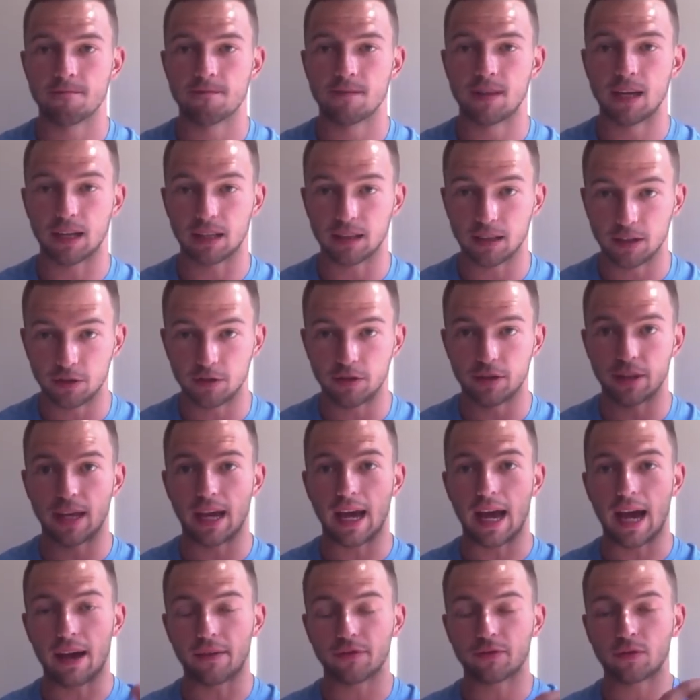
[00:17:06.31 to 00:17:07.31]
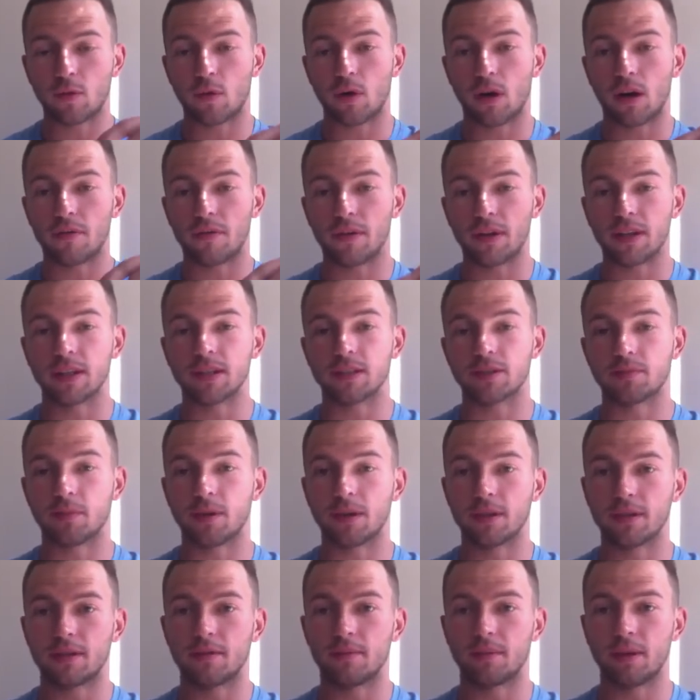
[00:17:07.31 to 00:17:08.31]
Like literally, they have to qualify this
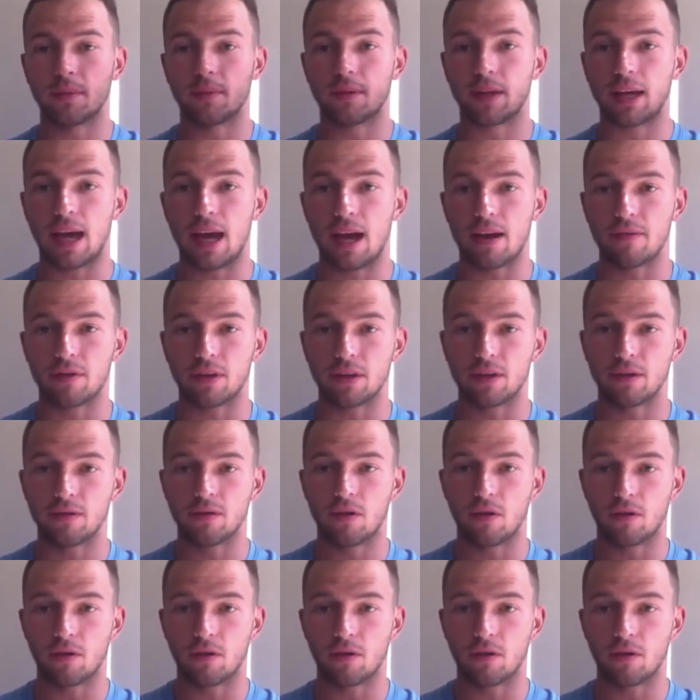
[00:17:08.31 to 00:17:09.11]
month to be able to have it.